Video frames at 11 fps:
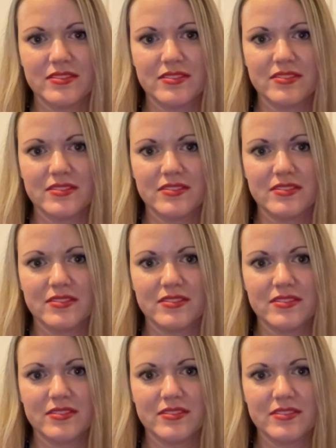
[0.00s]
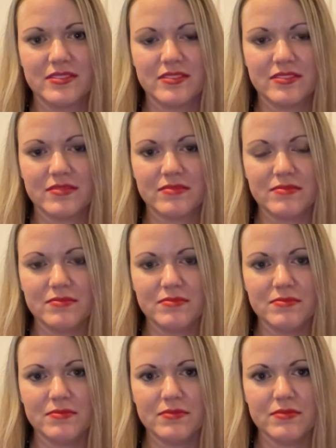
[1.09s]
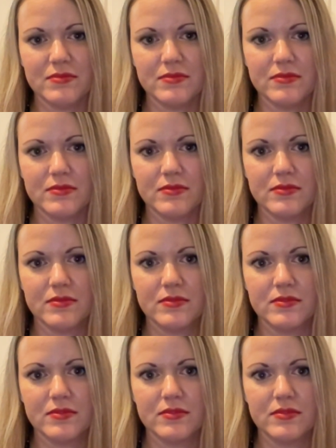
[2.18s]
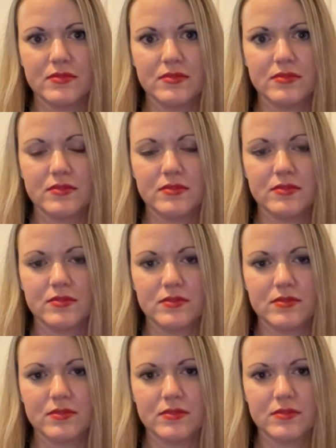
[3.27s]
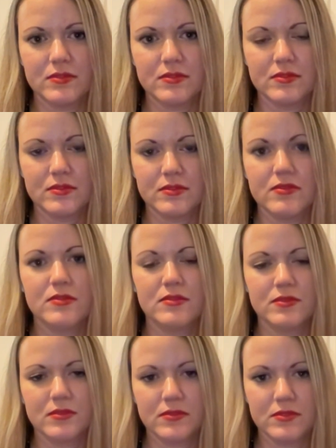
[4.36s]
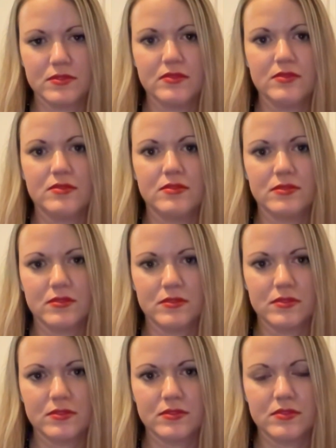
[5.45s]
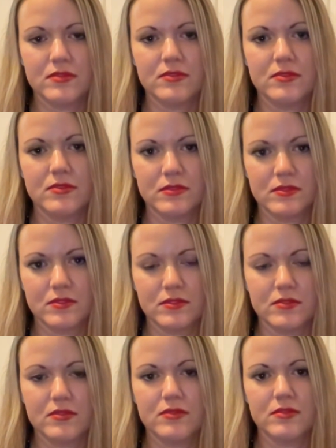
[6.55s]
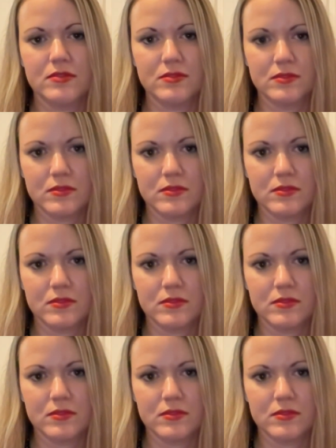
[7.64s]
This person isn't speaking.